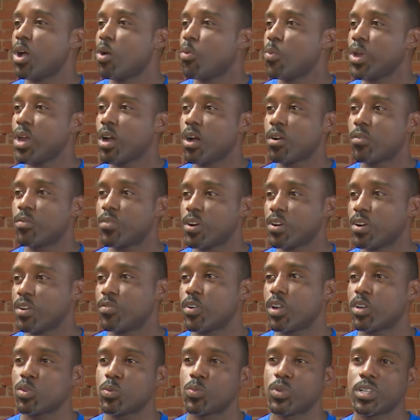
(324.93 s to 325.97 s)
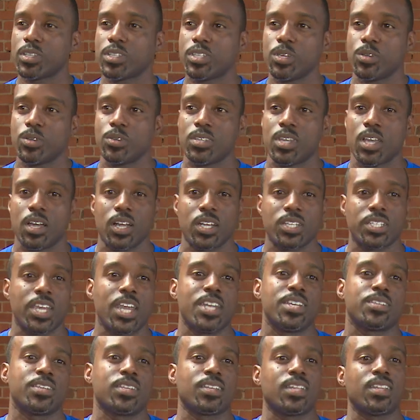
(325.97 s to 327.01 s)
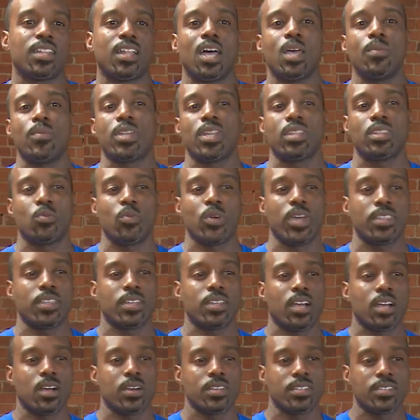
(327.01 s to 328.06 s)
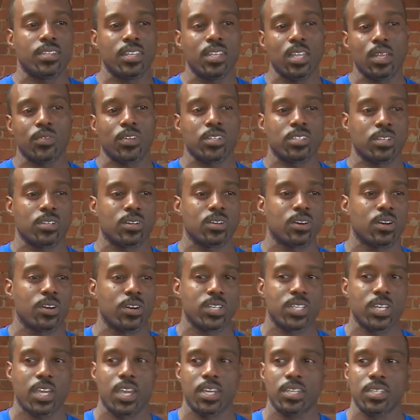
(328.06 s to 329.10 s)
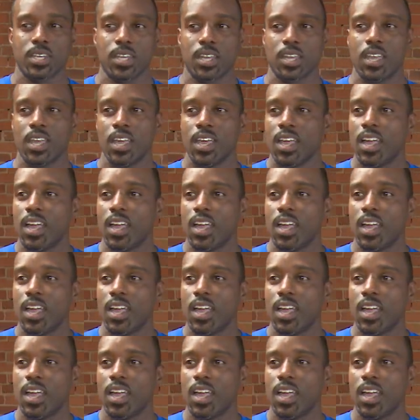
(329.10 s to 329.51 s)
We are very vulnerable to changes in climate and the way that our sea levels are changing.